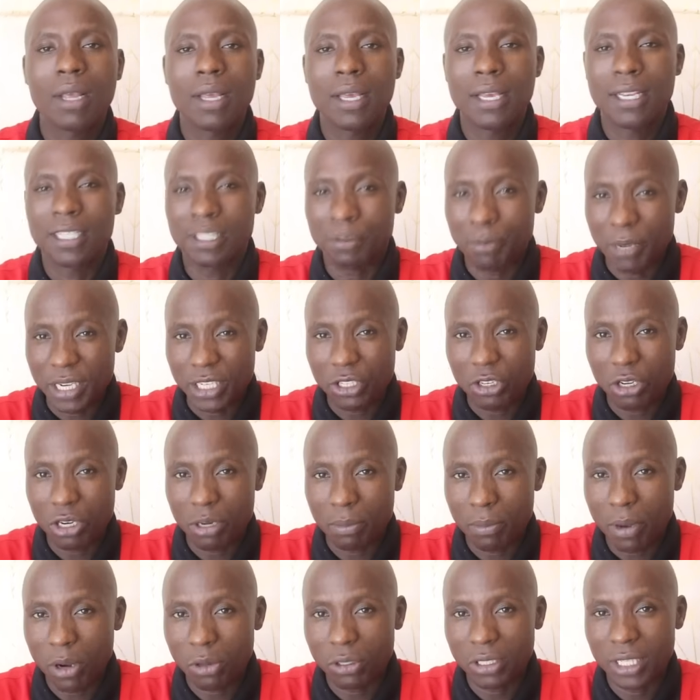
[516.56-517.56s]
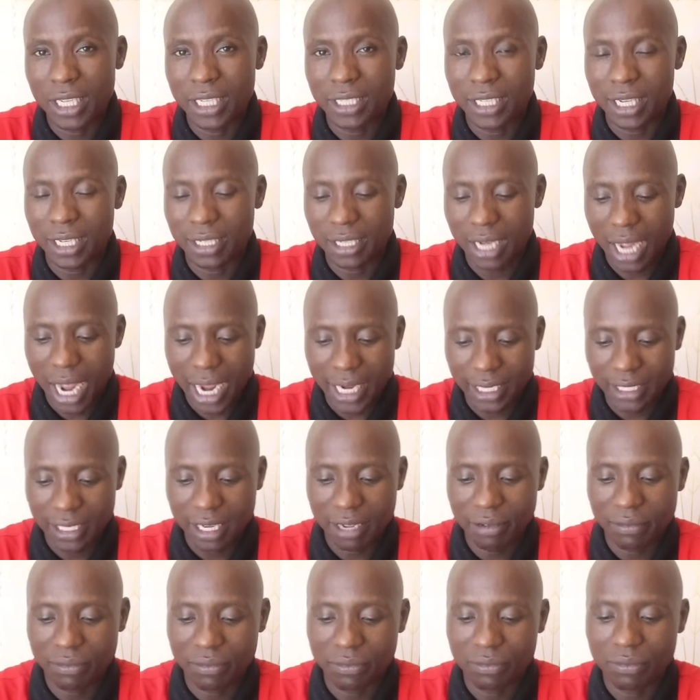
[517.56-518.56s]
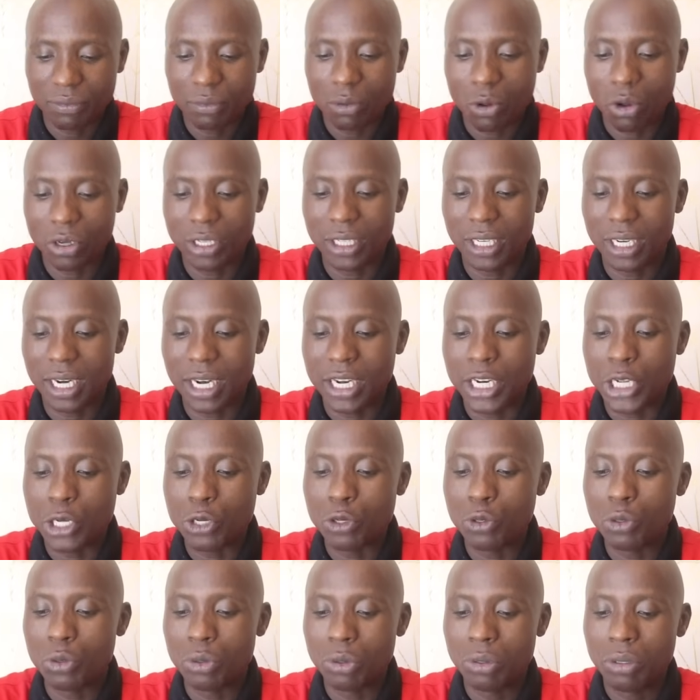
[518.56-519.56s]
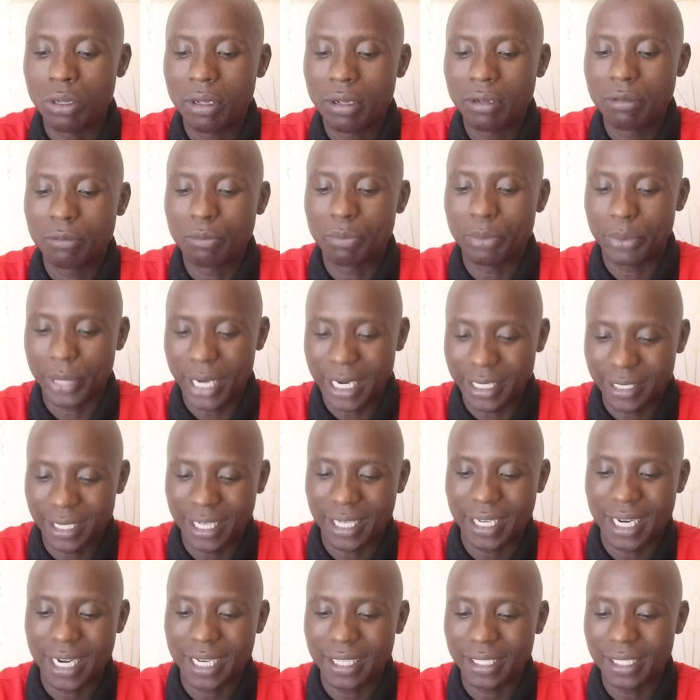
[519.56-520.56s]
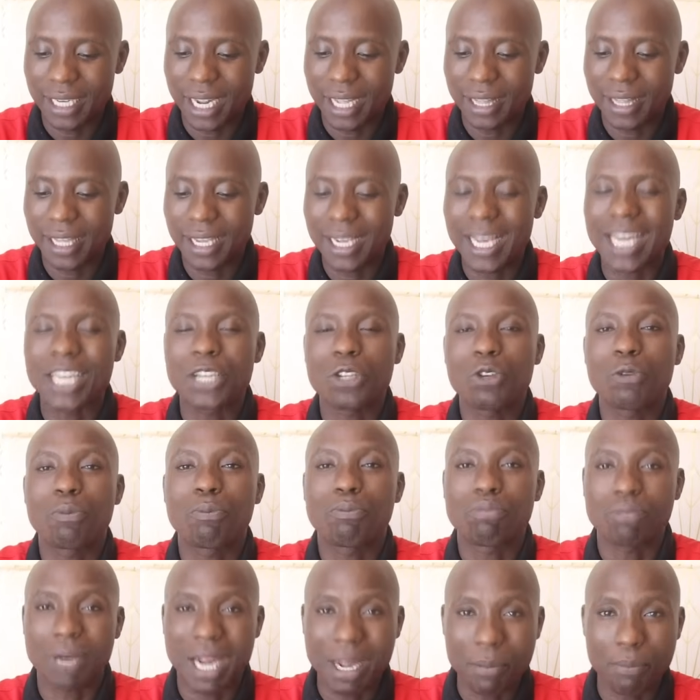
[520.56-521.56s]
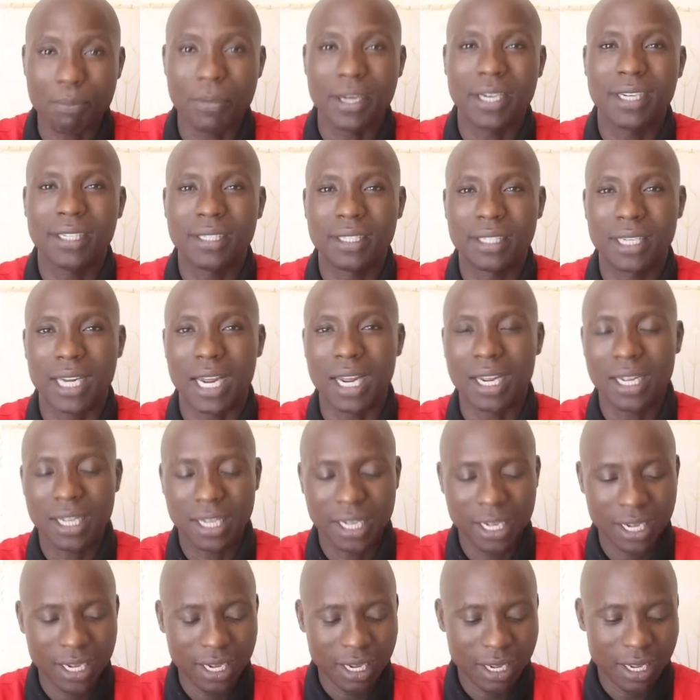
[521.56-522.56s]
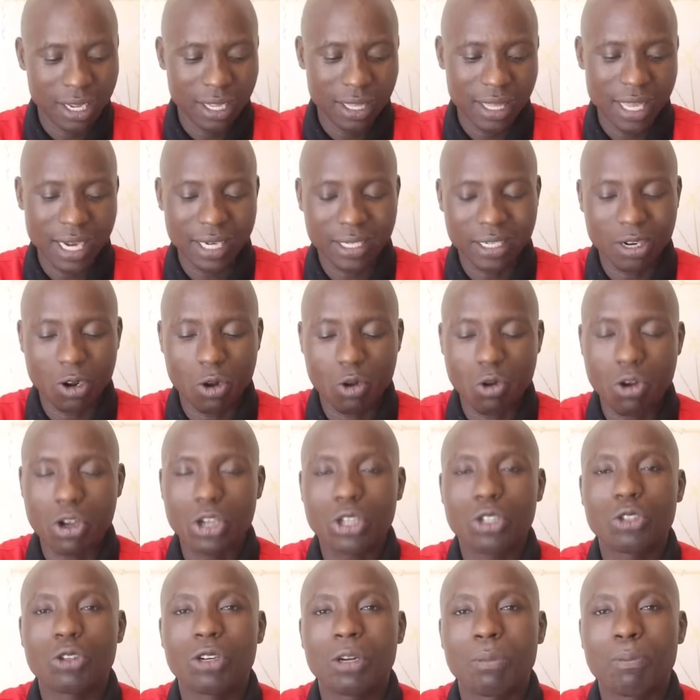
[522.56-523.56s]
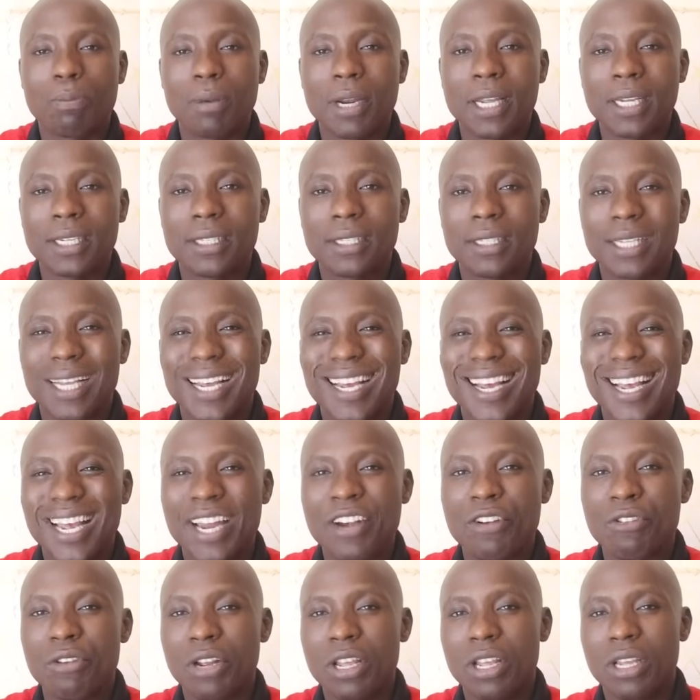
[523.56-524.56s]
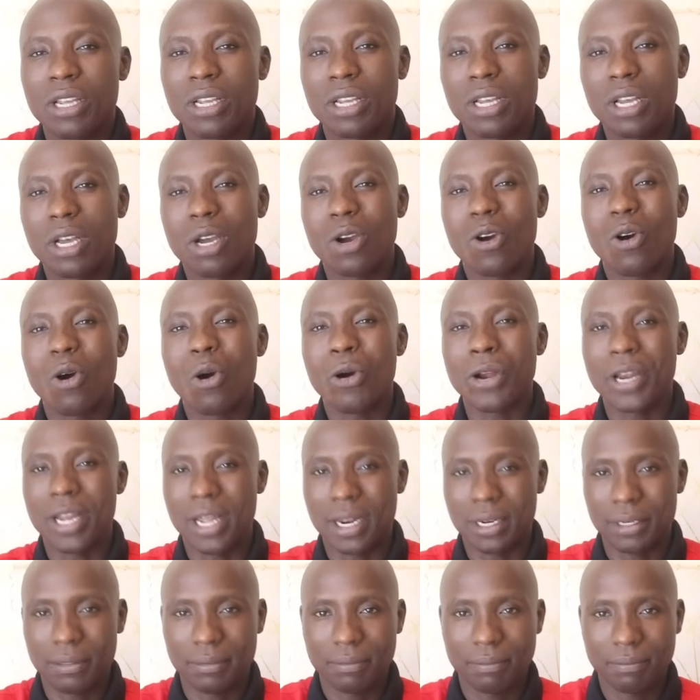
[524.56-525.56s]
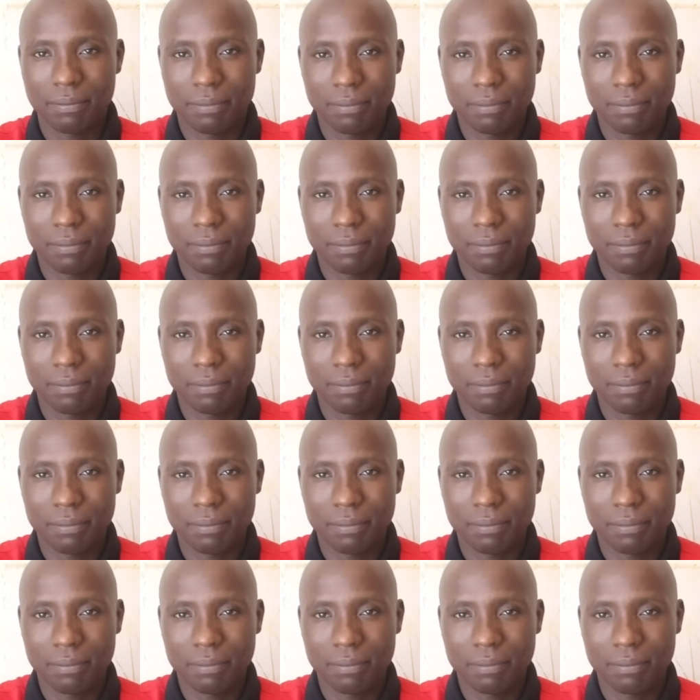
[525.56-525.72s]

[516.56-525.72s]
He's mentioned about this, and Haiti have gotten a new president, I think a new prime minister, that is now going to replace Henry Orion,